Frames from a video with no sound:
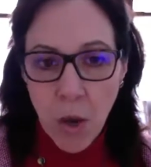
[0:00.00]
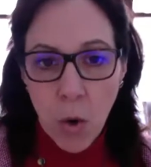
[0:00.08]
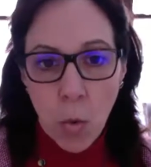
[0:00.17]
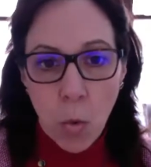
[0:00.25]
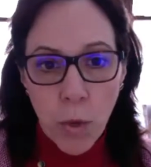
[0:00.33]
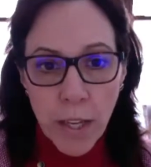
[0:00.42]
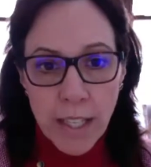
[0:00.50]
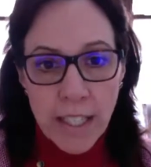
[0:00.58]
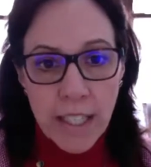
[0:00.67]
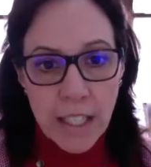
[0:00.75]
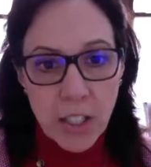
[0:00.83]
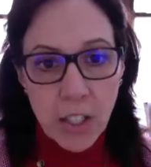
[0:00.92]
we
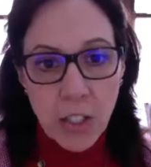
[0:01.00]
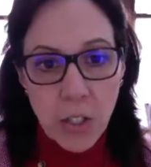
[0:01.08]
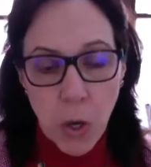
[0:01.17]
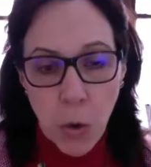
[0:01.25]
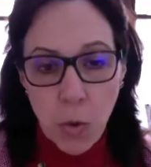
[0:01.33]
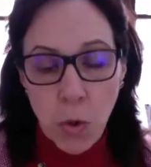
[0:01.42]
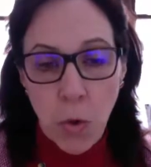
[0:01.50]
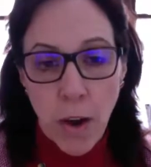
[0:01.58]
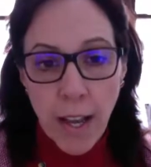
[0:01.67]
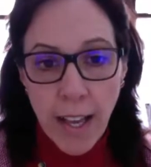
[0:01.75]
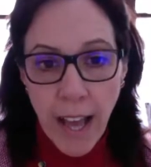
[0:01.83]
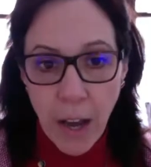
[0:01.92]
need to know your
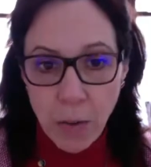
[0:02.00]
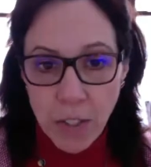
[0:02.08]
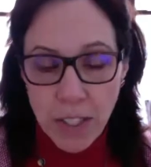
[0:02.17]
account